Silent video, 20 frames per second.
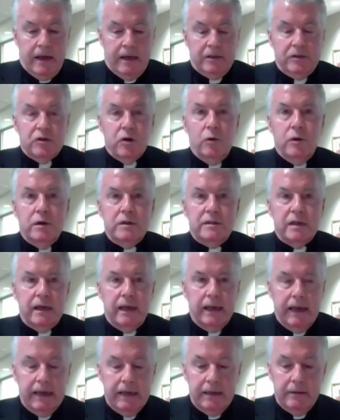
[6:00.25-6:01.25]
So, as the
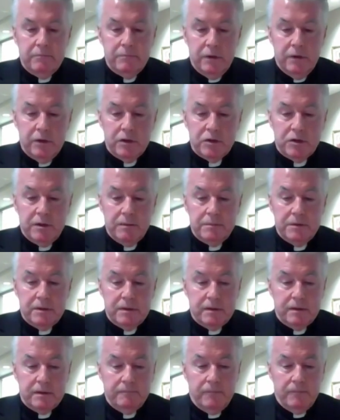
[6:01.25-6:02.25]
Canadian bishops,
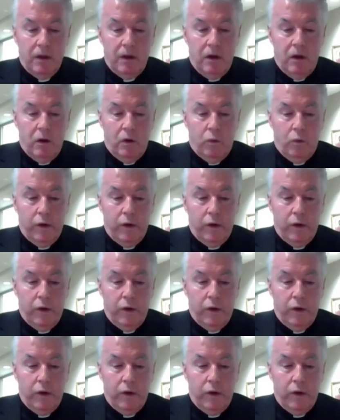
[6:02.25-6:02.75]
we